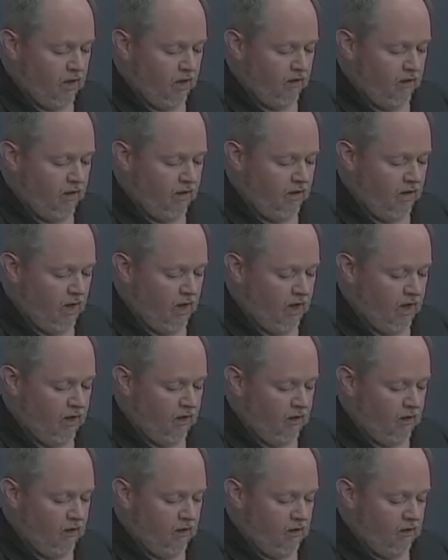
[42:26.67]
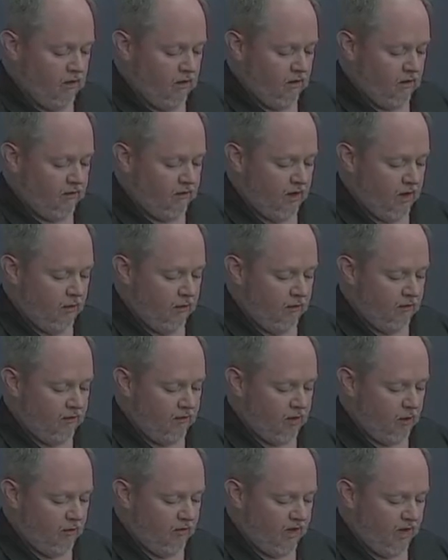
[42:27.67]
In the night, the sound
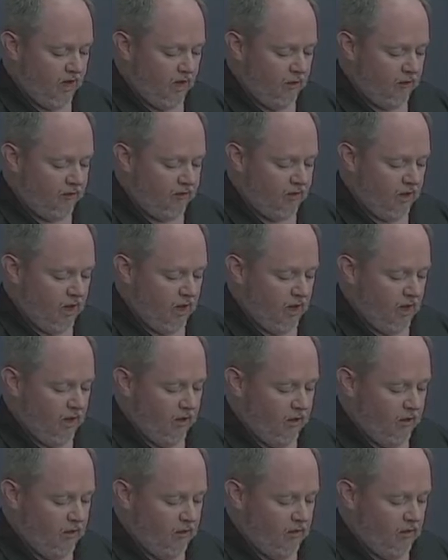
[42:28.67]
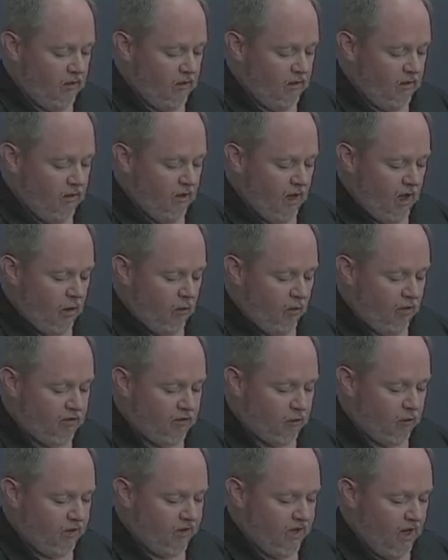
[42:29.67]
of something outside I
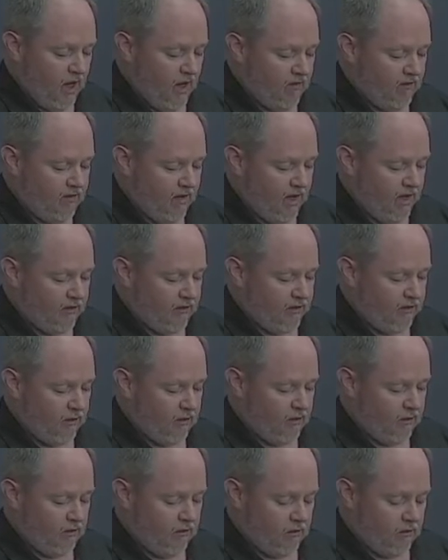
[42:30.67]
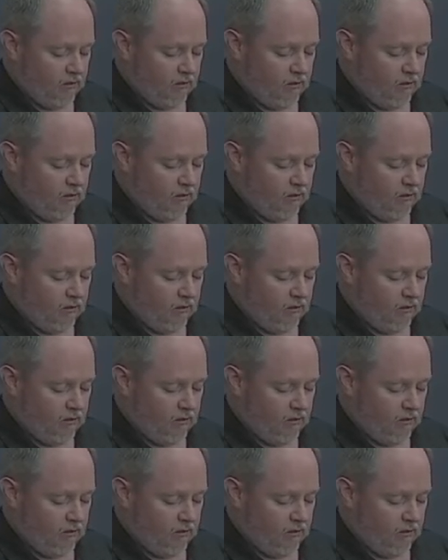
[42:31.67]
wish would die faster.